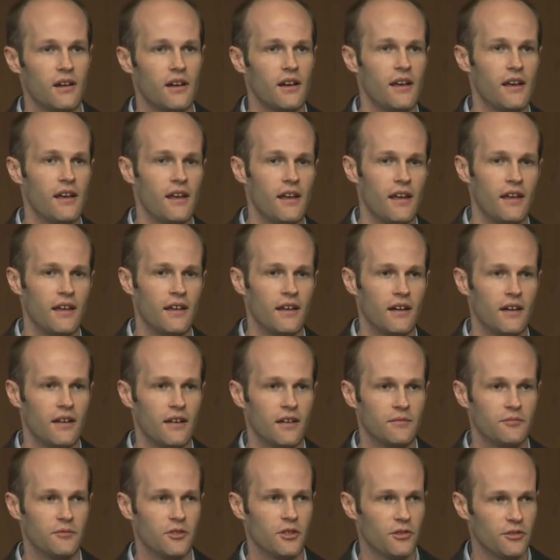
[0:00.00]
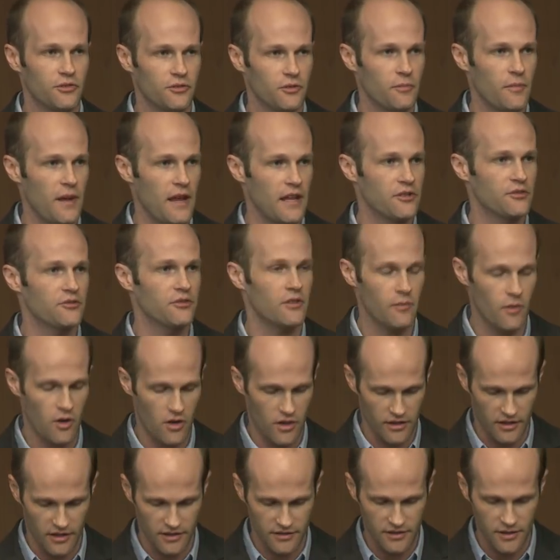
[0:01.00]
a, a, uh, you know, to a mainstream
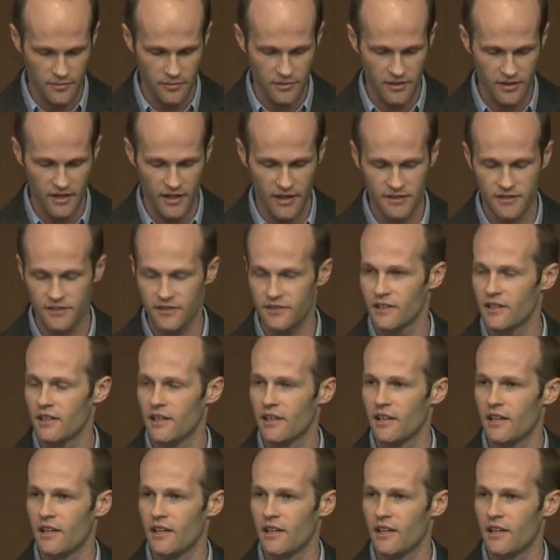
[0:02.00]
audience, something that's,